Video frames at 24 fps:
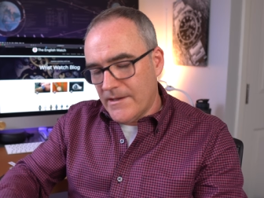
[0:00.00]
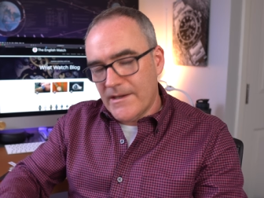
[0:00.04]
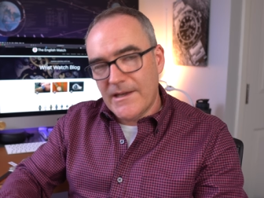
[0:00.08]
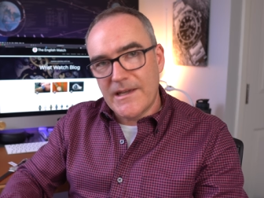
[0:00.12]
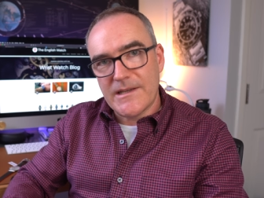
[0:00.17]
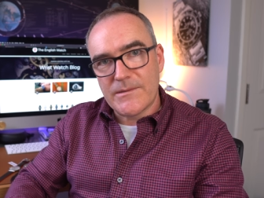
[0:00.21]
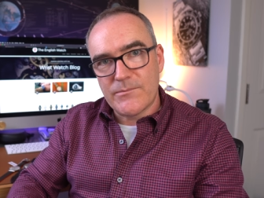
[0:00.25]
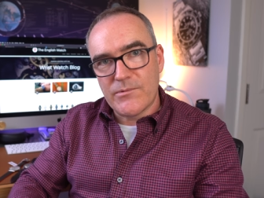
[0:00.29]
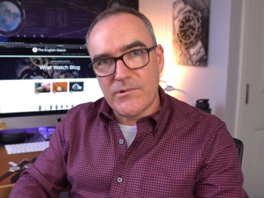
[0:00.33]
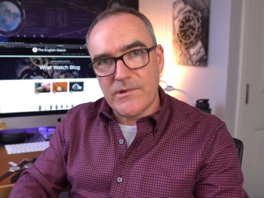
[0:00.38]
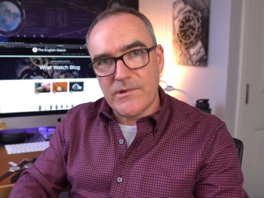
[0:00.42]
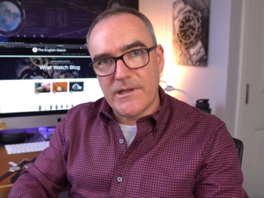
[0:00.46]

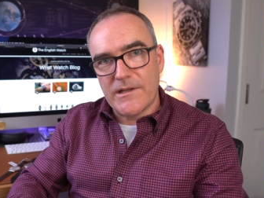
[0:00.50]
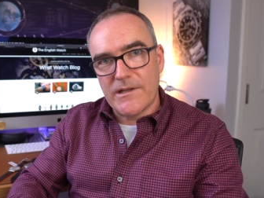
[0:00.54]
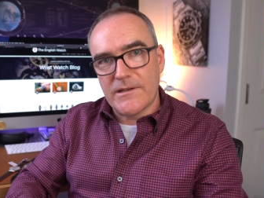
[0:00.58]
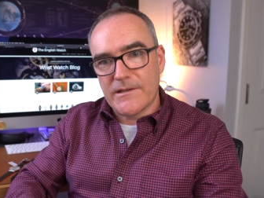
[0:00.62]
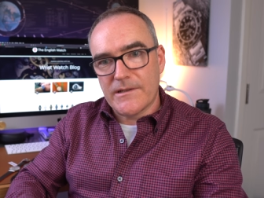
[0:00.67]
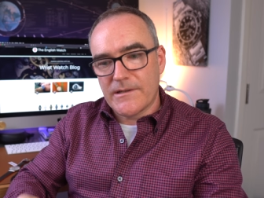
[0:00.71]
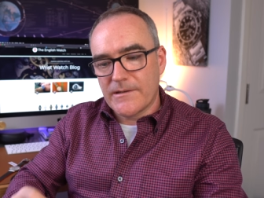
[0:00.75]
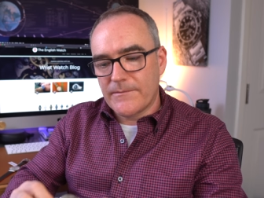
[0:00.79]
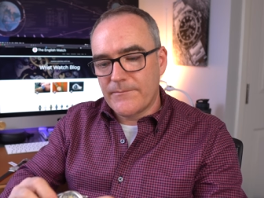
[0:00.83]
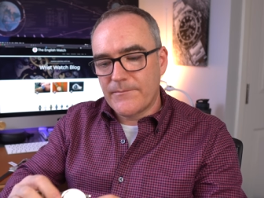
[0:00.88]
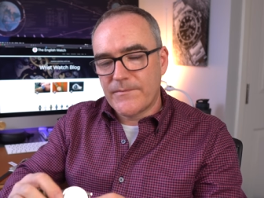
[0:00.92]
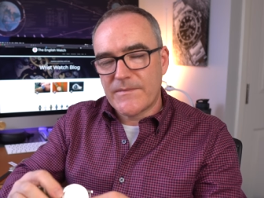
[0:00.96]
it's pretty
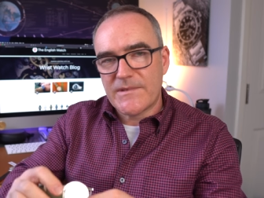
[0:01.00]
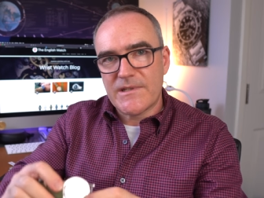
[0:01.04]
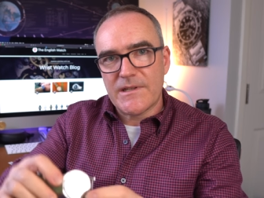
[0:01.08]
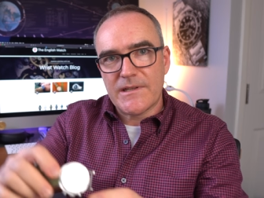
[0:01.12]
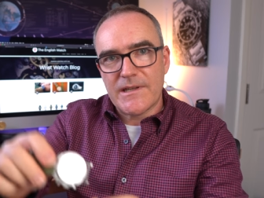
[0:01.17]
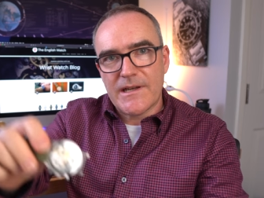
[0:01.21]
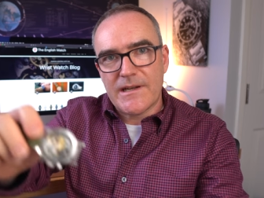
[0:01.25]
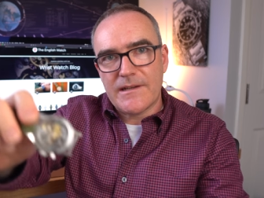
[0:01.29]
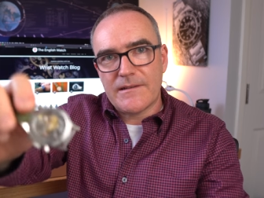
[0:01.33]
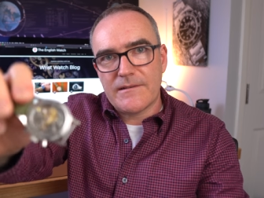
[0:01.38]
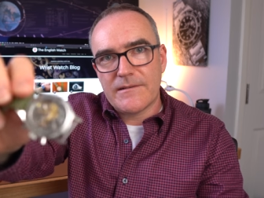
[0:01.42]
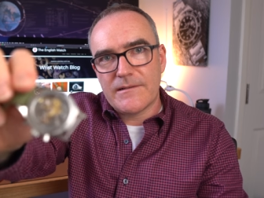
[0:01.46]
good. So
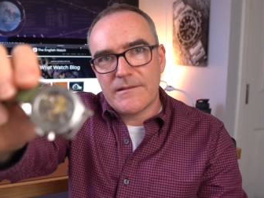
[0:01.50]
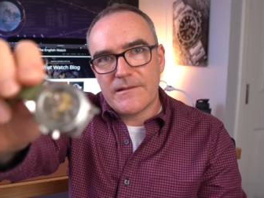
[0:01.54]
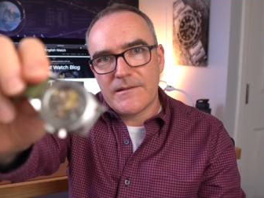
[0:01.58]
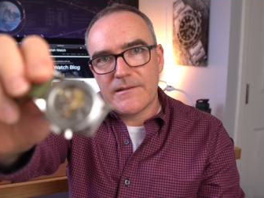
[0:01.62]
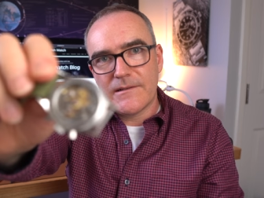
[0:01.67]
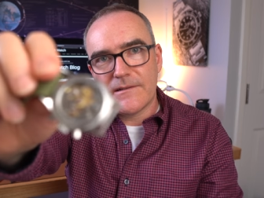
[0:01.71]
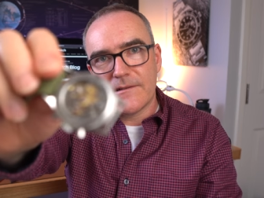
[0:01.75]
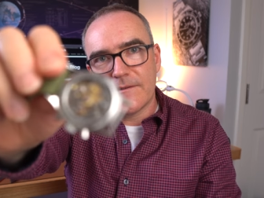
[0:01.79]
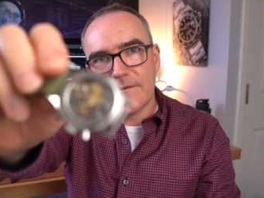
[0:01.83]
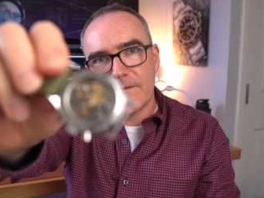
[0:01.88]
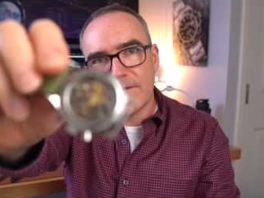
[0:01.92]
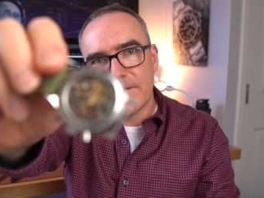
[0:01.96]
that
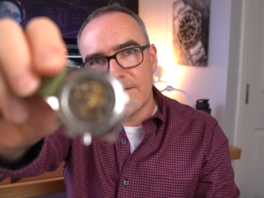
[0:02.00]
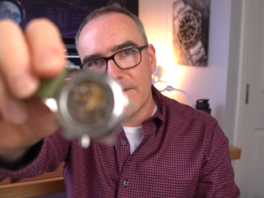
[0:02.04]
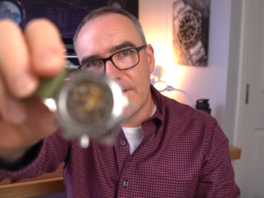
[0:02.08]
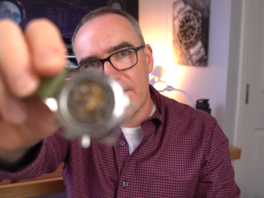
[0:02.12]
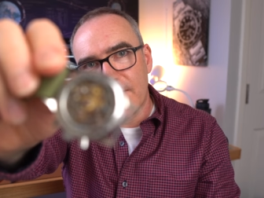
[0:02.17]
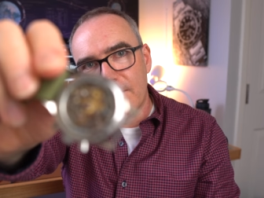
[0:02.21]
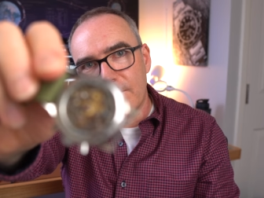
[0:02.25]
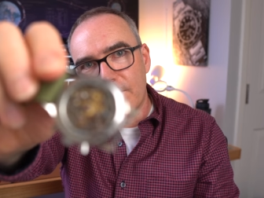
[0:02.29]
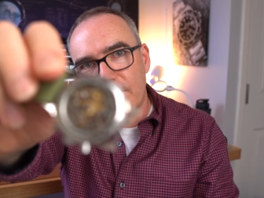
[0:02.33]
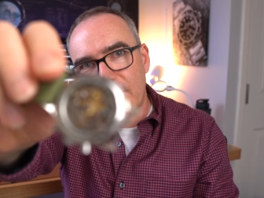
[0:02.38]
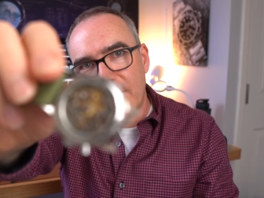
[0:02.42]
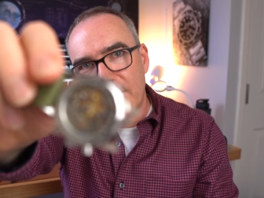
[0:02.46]

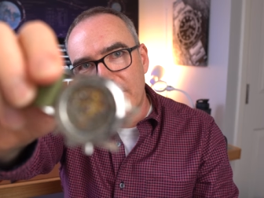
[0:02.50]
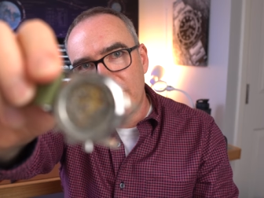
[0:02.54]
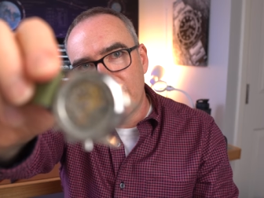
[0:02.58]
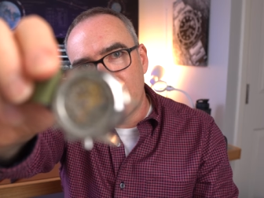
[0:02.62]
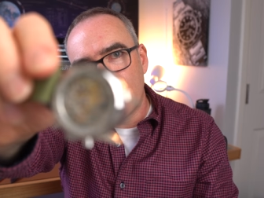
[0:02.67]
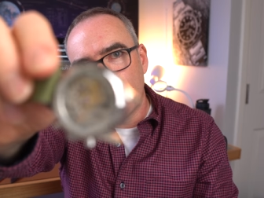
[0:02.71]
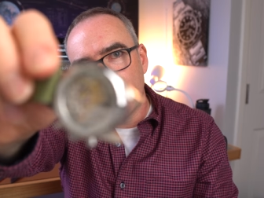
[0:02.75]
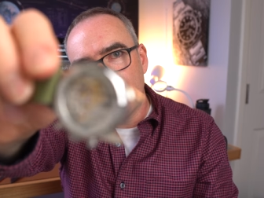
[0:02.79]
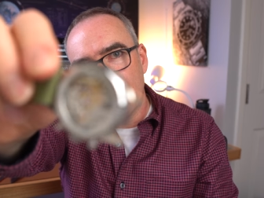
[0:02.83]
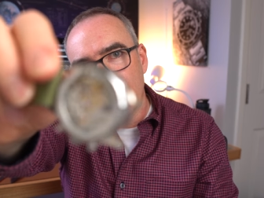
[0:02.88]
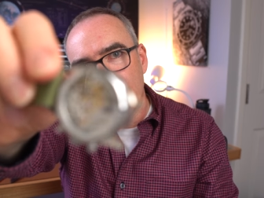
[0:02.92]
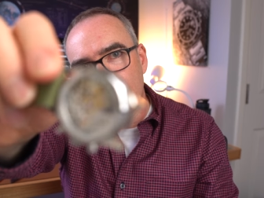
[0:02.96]
manual wine